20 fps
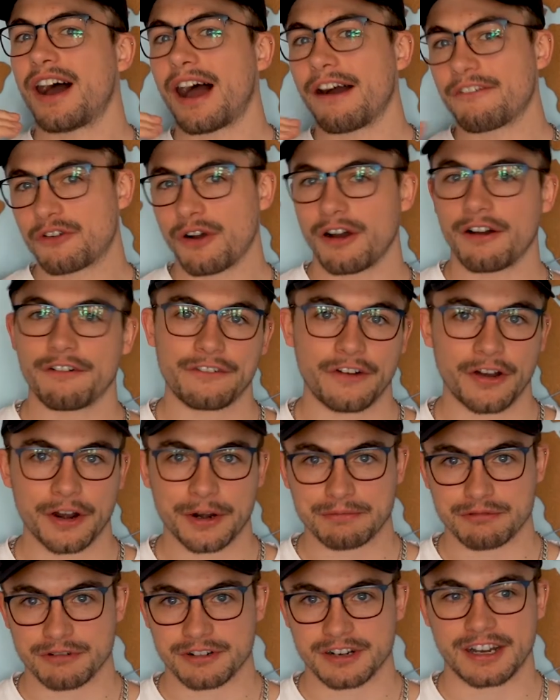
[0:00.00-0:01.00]
I've got a
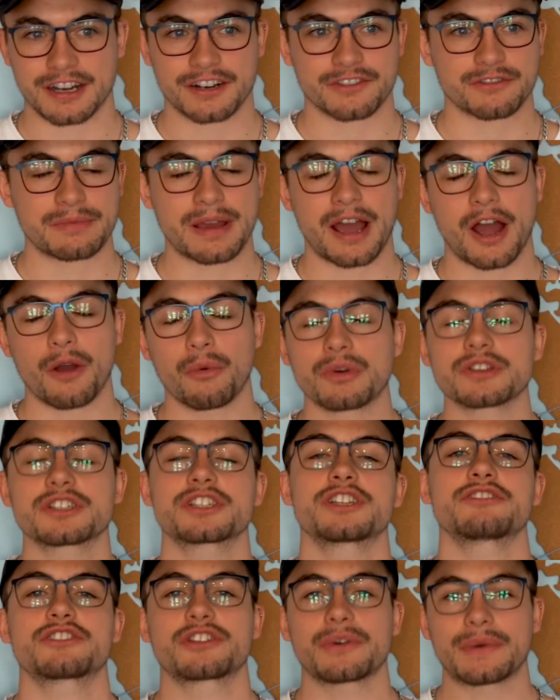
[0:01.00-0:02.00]
final product from it. I was
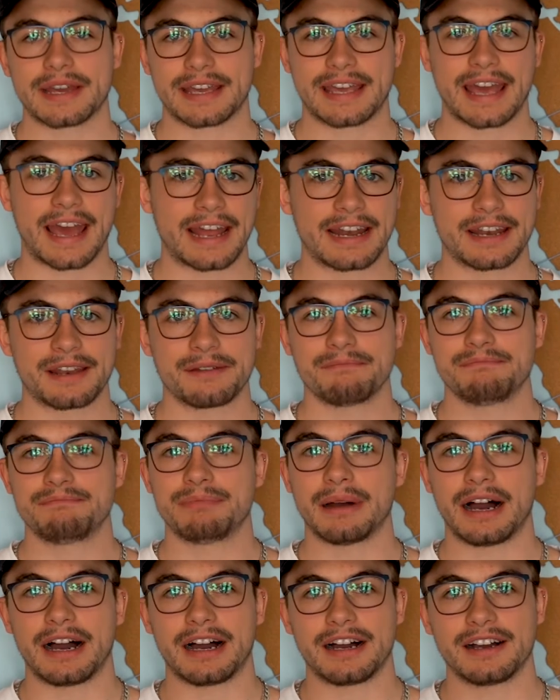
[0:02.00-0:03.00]
going to do it again,
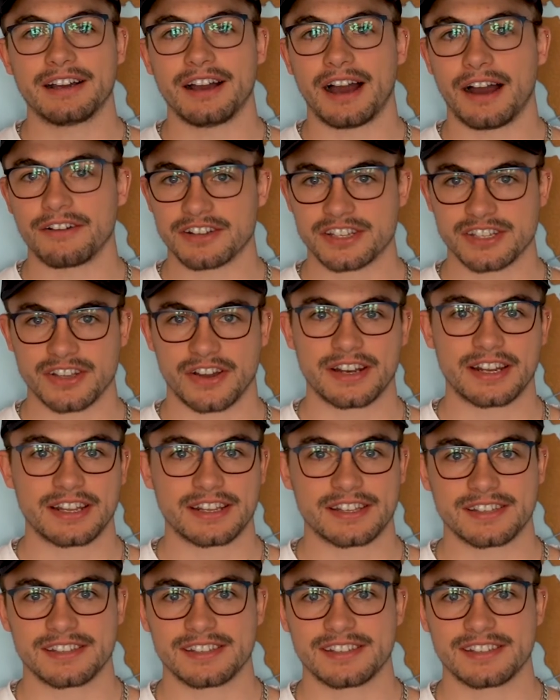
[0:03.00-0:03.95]
but I've decided